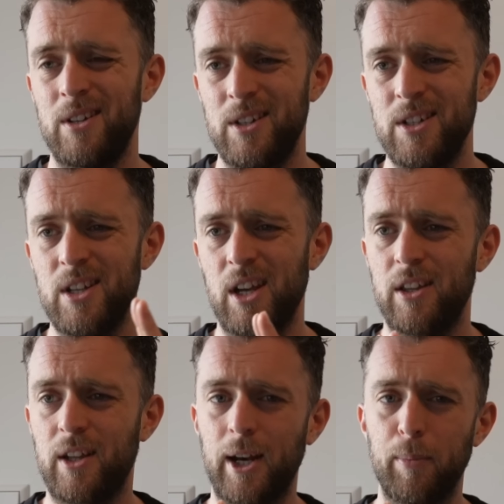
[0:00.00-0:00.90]
The
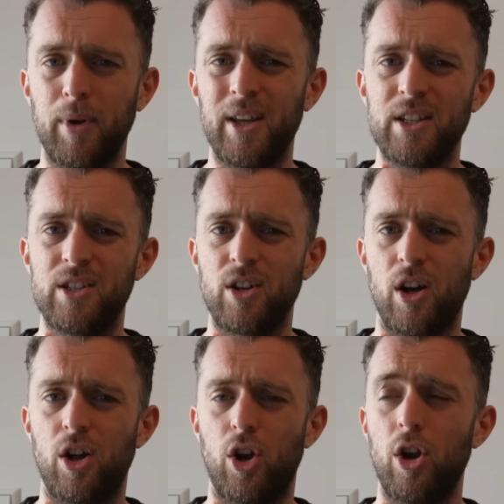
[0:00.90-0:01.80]
second clip is
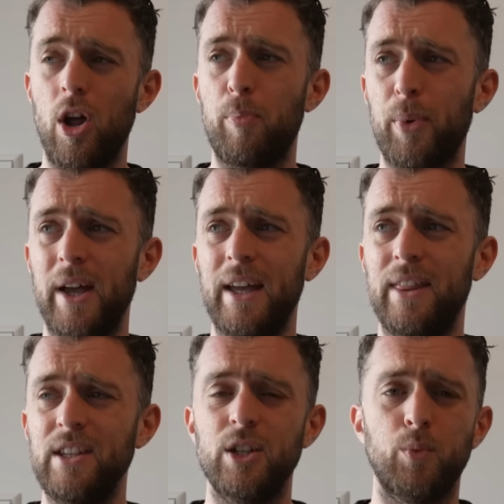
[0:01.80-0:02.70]
a lob, and
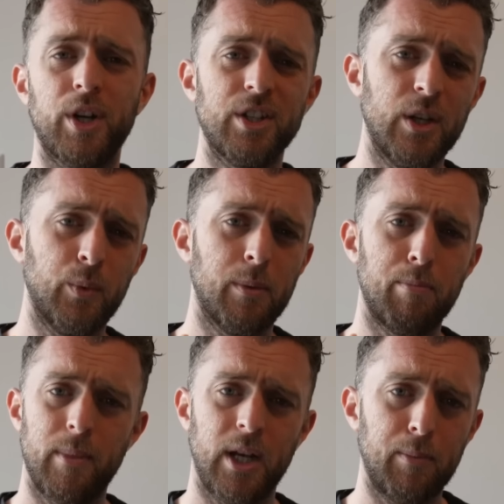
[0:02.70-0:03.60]
this is what I see with
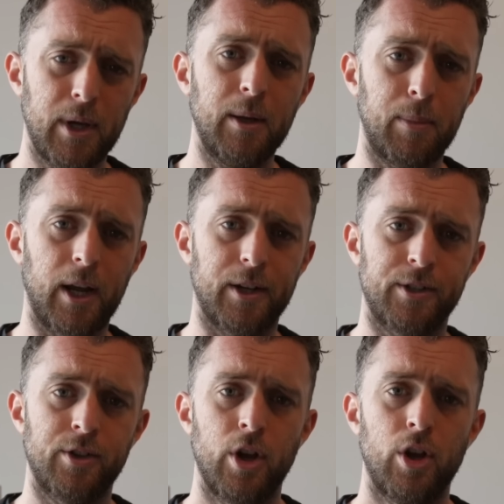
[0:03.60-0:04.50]
many many
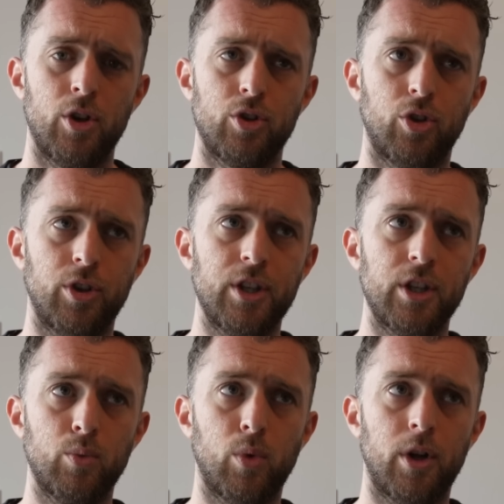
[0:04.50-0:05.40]
players. So this
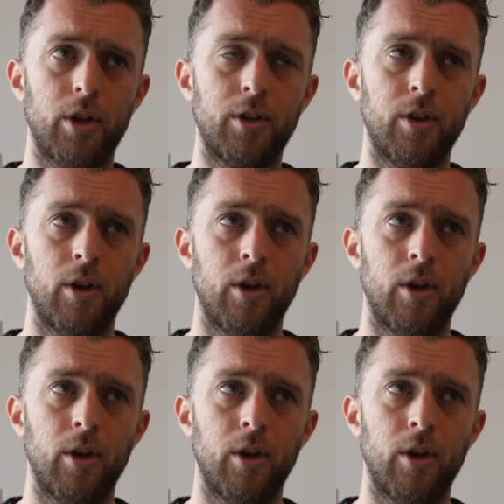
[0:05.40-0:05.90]
is what